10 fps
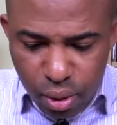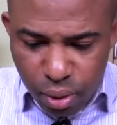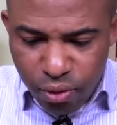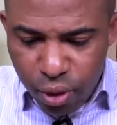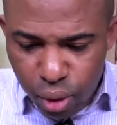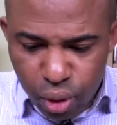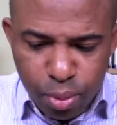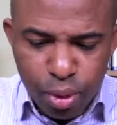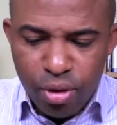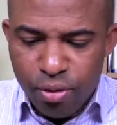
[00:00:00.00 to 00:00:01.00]
If we go to the
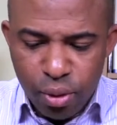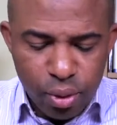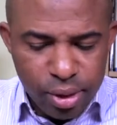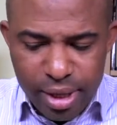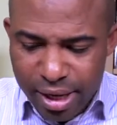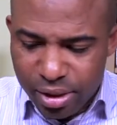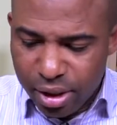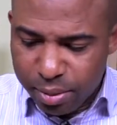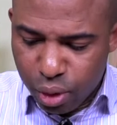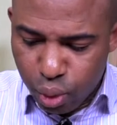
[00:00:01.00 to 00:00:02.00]
book of no, Exodus
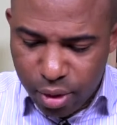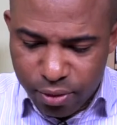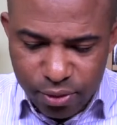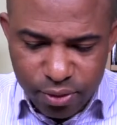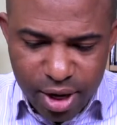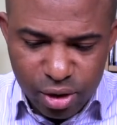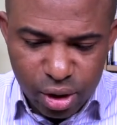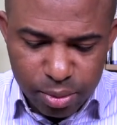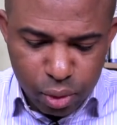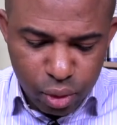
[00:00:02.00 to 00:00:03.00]
chapter 12,
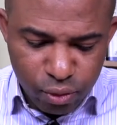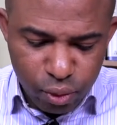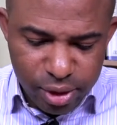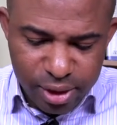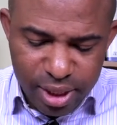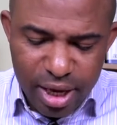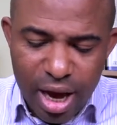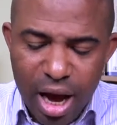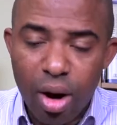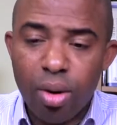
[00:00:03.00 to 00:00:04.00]
Exodus chapter 12, we see
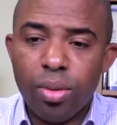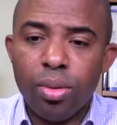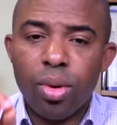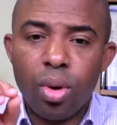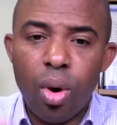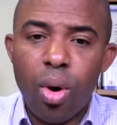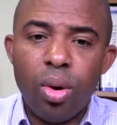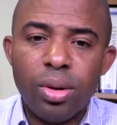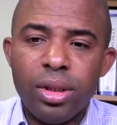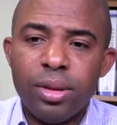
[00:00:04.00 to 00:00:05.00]
how
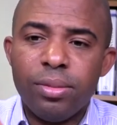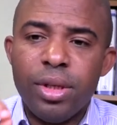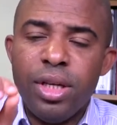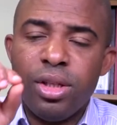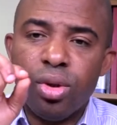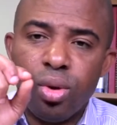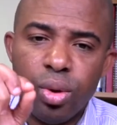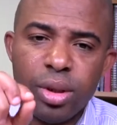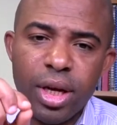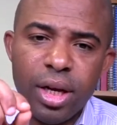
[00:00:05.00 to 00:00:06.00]
God
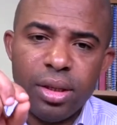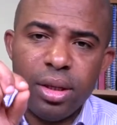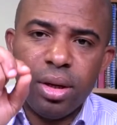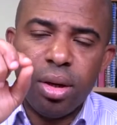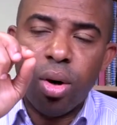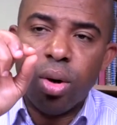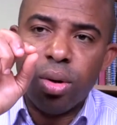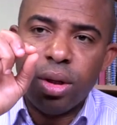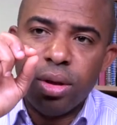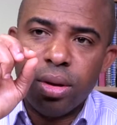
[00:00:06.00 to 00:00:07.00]
instituted
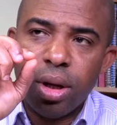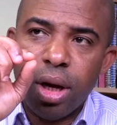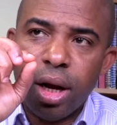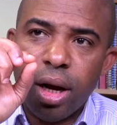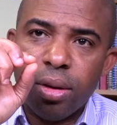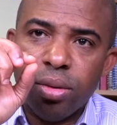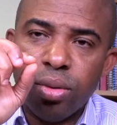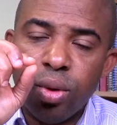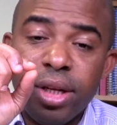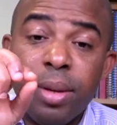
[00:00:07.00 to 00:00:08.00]
or uh,
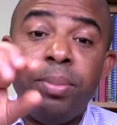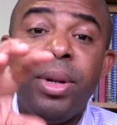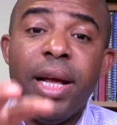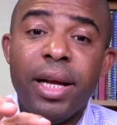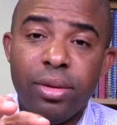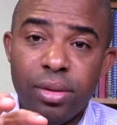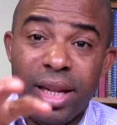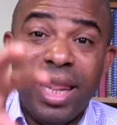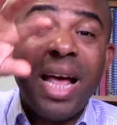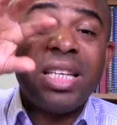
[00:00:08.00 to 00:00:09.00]
during the plague, the
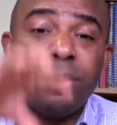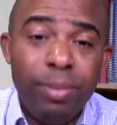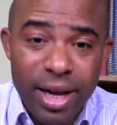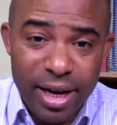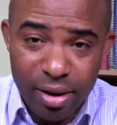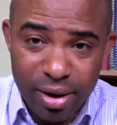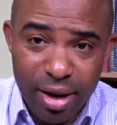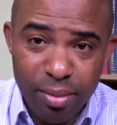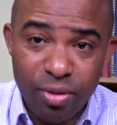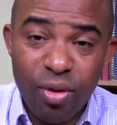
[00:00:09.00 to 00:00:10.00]
last plague, okay,
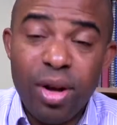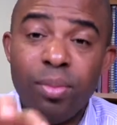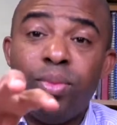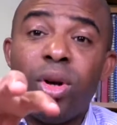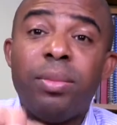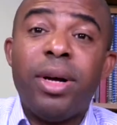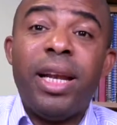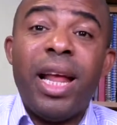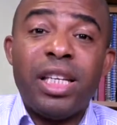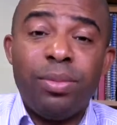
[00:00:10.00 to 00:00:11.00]
before he brought about the
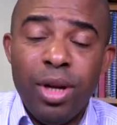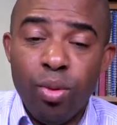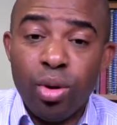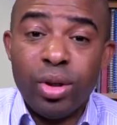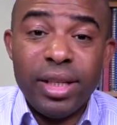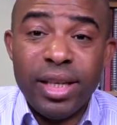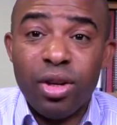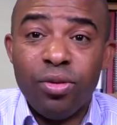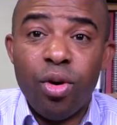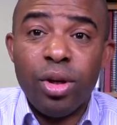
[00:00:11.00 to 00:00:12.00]
last plague, which was the death
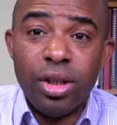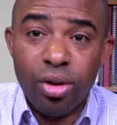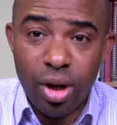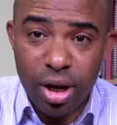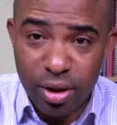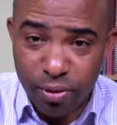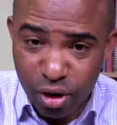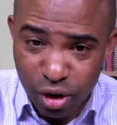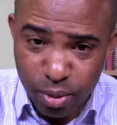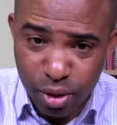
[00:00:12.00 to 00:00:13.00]
of all the, uh, the
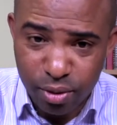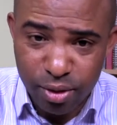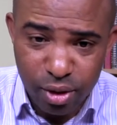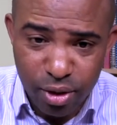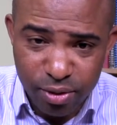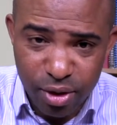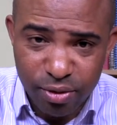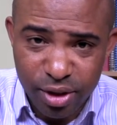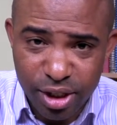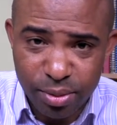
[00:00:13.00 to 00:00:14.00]
firstborns of the, of,
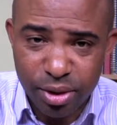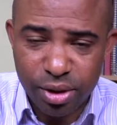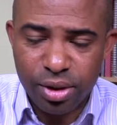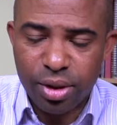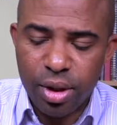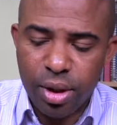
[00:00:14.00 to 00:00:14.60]
of the Egyptians,